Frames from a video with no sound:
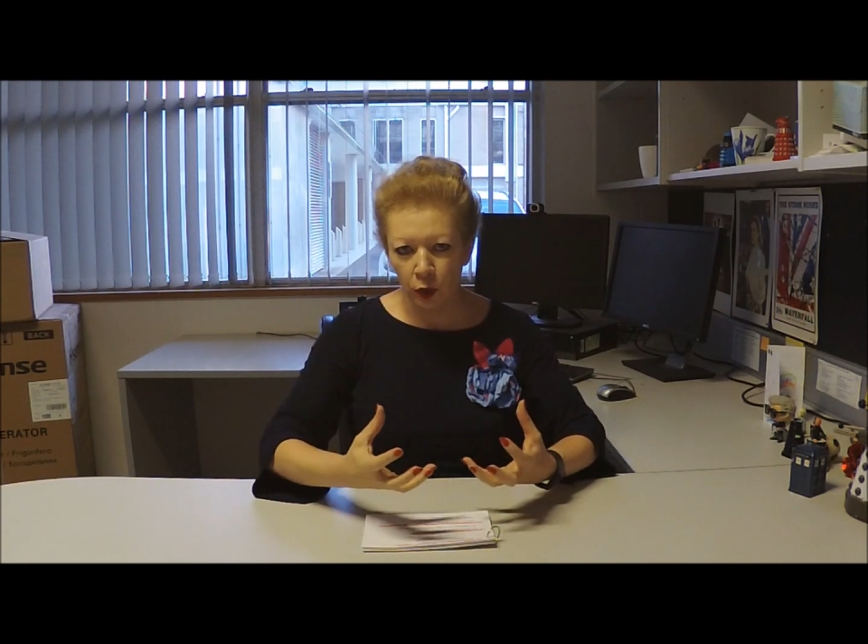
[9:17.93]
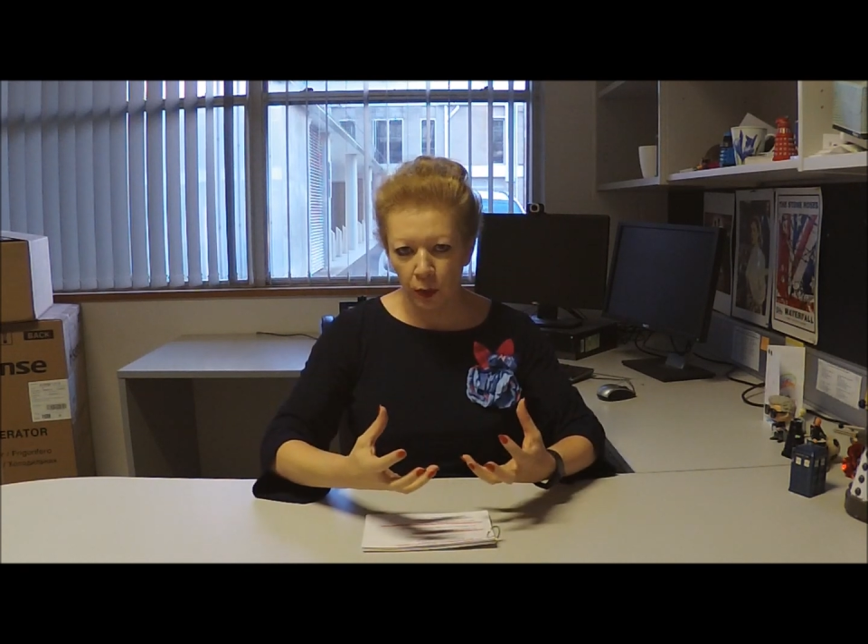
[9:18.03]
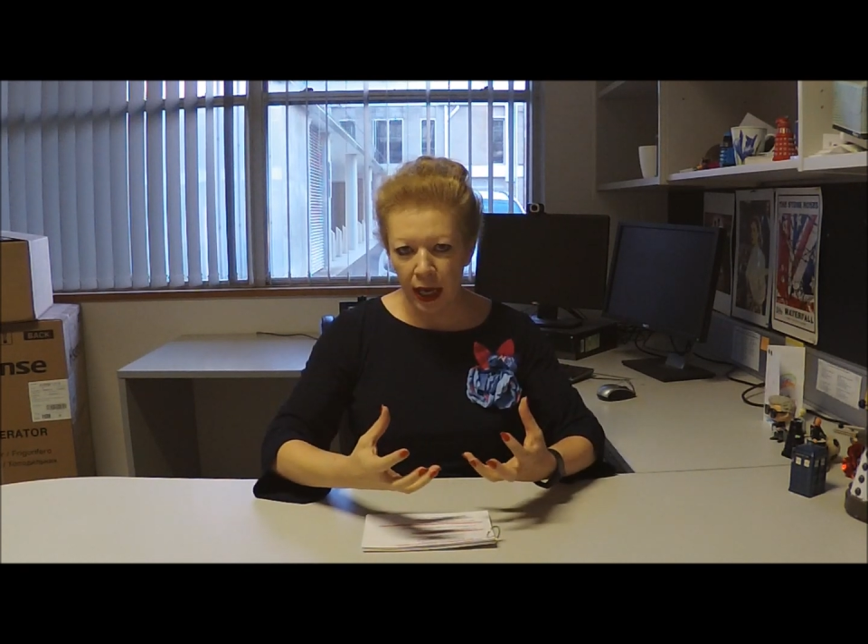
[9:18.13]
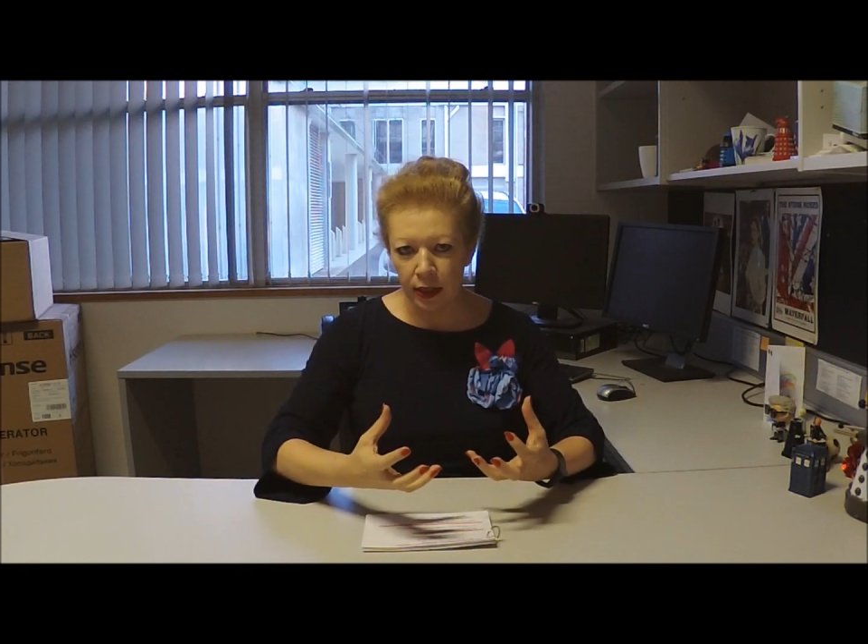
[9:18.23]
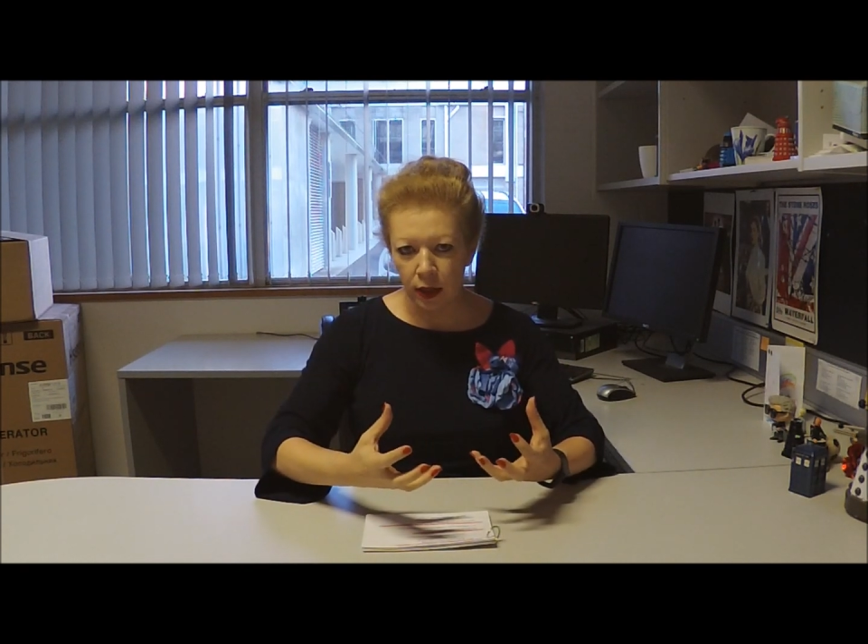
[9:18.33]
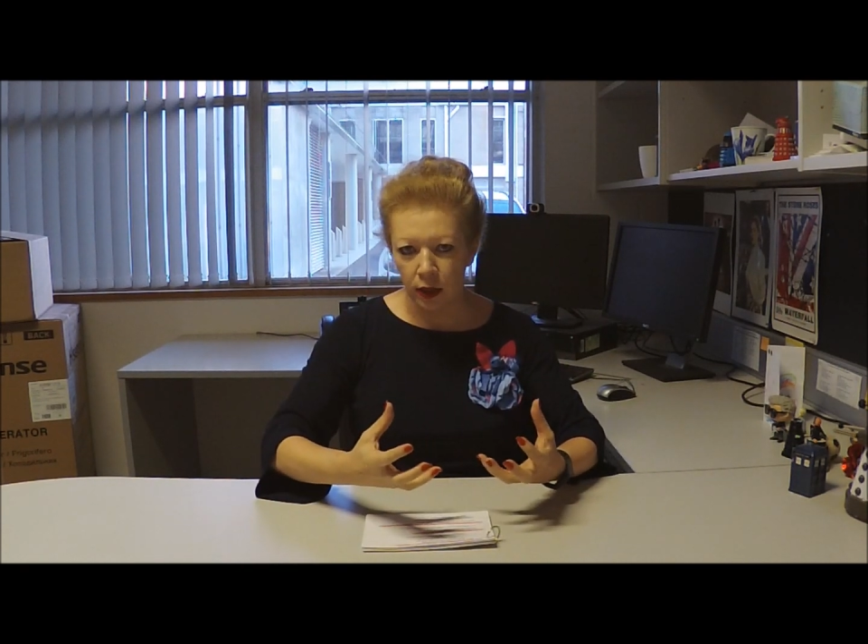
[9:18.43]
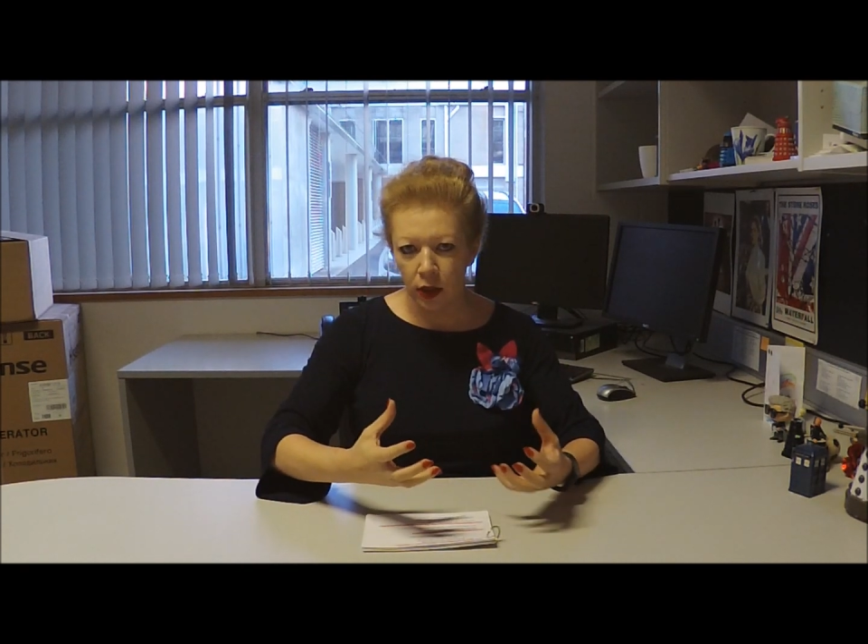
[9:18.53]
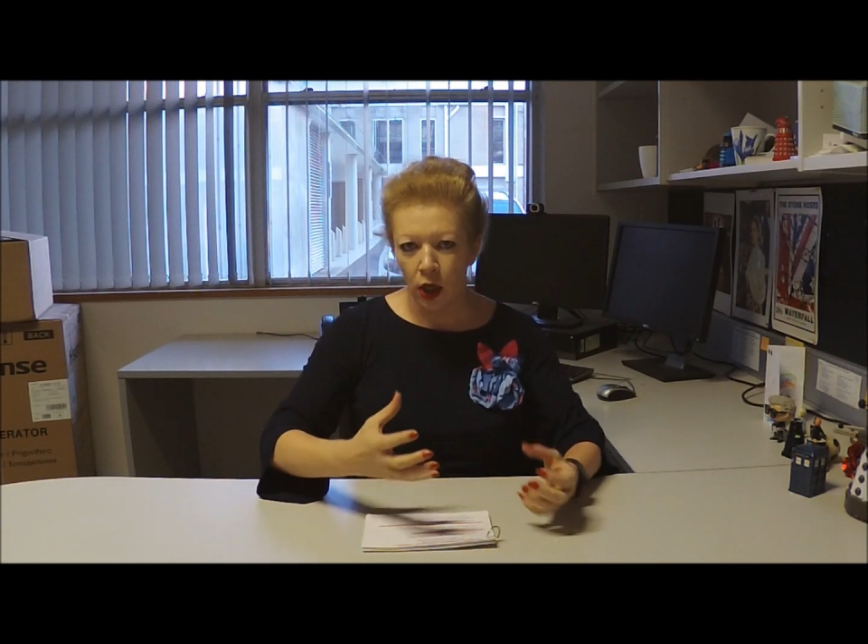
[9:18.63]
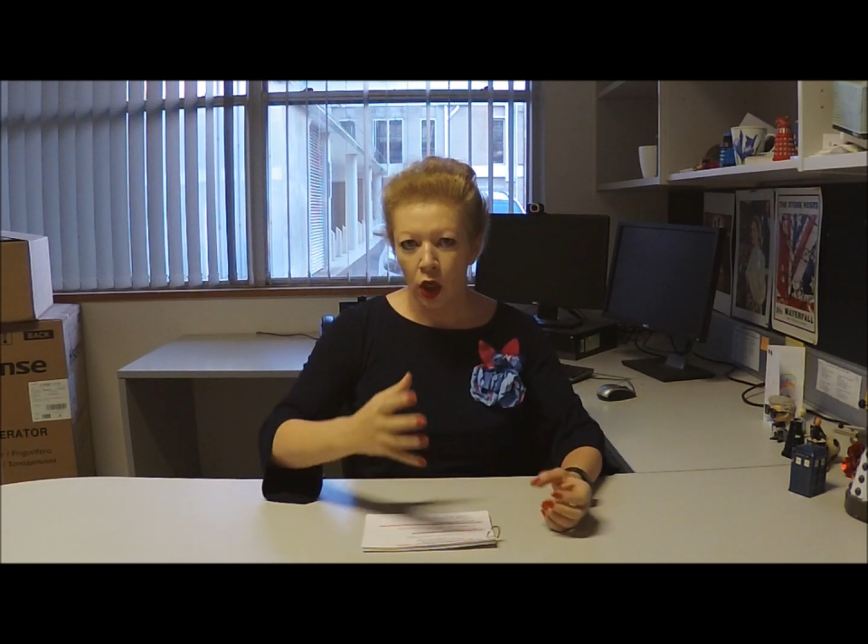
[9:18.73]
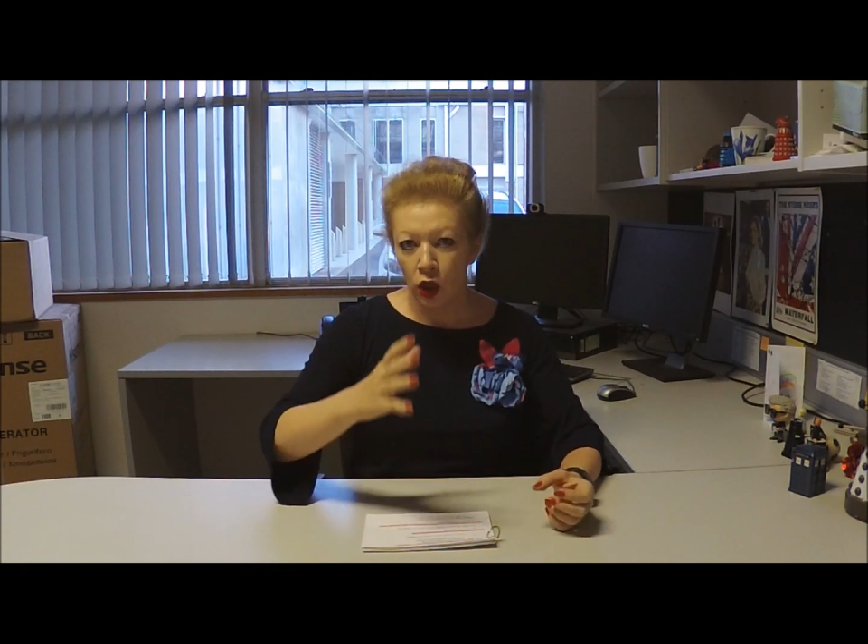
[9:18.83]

dependent.